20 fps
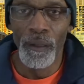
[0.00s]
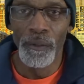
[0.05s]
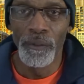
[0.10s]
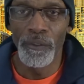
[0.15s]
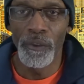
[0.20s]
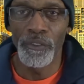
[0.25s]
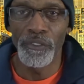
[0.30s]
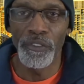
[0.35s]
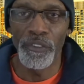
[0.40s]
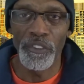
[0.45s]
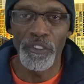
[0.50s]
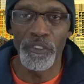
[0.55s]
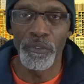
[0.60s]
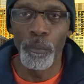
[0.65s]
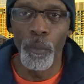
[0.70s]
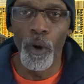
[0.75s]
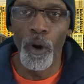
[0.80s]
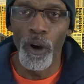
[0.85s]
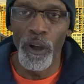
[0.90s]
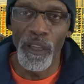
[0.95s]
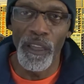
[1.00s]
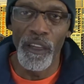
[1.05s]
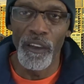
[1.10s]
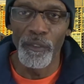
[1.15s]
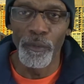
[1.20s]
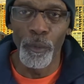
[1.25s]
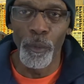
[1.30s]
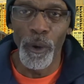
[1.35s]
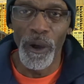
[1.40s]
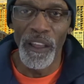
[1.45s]
Just a small
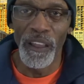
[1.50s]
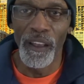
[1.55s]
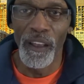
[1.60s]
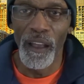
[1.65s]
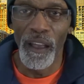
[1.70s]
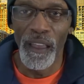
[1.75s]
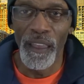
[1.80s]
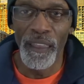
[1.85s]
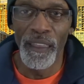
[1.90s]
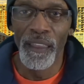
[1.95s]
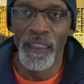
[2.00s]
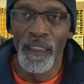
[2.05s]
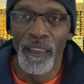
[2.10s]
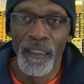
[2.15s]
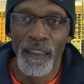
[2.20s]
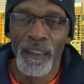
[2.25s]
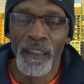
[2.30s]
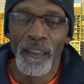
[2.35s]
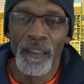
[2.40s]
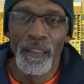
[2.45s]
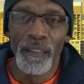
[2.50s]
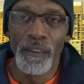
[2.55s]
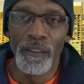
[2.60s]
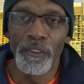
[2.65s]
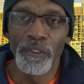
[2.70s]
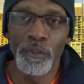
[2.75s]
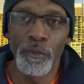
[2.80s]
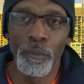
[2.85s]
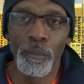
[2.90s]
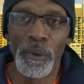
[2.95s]
FYI.
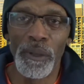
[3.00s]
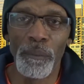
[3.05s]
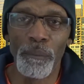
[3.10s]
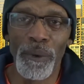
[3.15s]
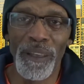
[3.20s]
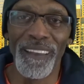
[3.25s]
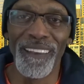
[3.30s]
This will be